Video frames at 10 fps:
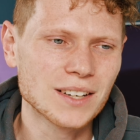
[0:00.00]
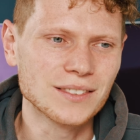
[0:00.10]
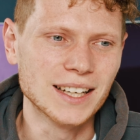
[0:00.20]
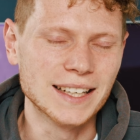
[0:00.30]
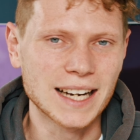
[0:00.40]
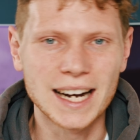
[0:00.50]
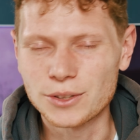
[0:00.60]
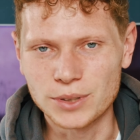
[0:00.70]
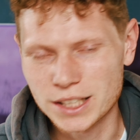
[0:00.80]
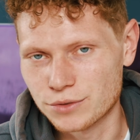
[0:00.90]
like, I
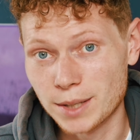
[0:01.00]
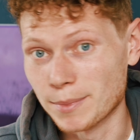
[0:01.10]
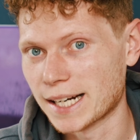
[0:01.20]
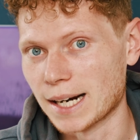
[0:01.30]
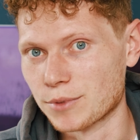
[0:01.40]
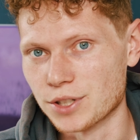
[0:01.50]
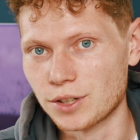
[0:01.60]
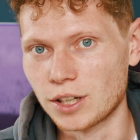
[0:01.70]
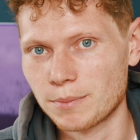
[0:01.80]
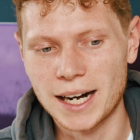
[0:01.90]
don't like to rig my cameras
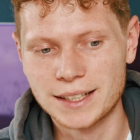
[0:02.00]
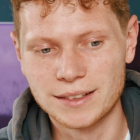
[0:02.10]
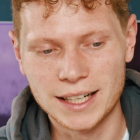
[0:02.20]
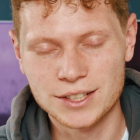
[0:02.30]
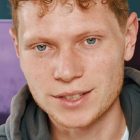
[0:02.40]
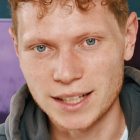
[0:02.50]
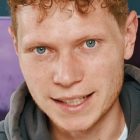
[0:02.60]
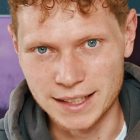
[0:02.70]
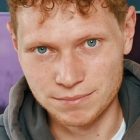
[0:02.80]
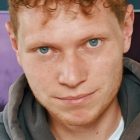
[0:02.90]
up. I just
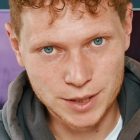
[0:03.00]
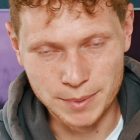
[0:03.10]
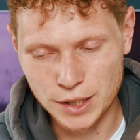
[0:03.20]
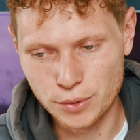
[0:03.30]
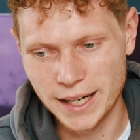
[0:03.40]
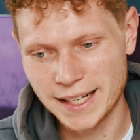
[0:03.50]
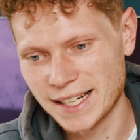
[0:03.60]
like it to be quick,